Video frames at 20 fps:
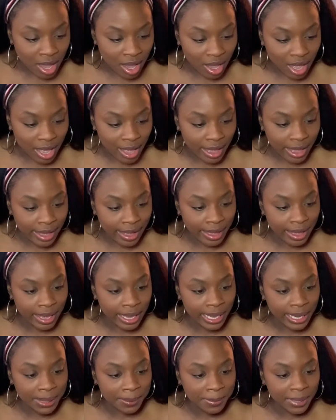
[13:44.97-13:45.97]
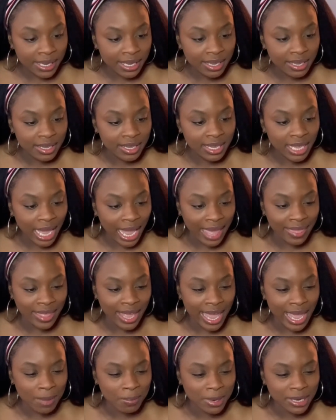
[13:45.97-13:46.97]
Um yeah,
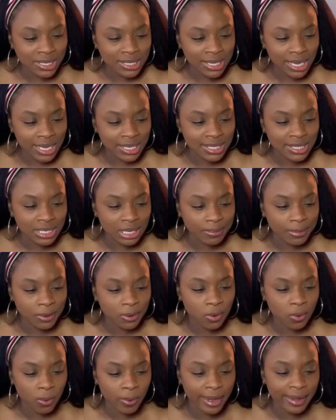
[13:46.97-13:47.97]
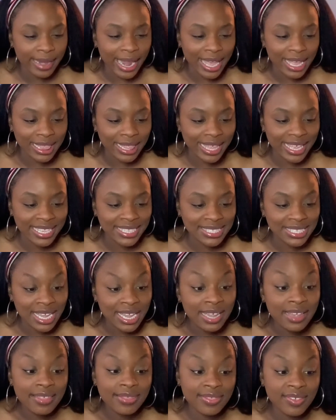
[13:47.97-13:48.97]
the Amber Skeets double coin necklace.
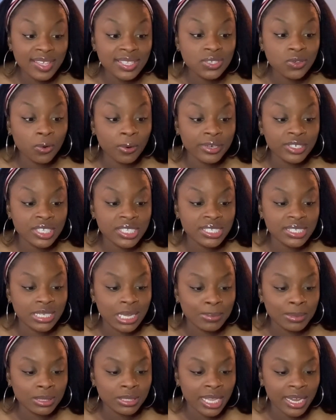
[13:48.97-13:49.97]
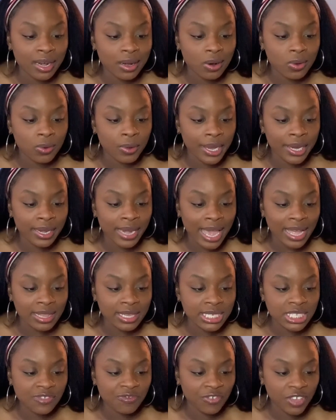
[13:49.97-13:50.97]
This gorgeous double layer coin
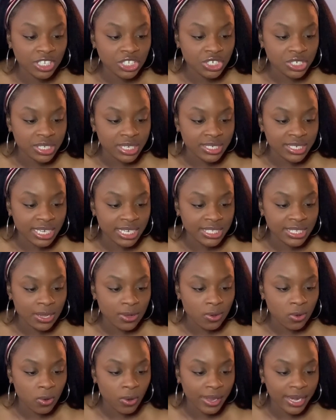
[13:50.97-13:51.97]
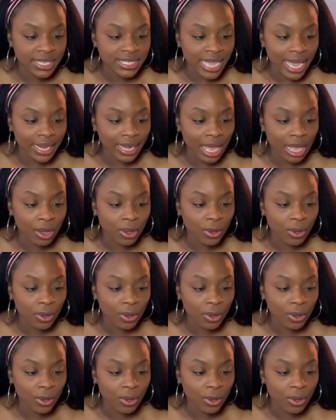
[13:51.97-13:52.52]
necklace features a detailed coin design on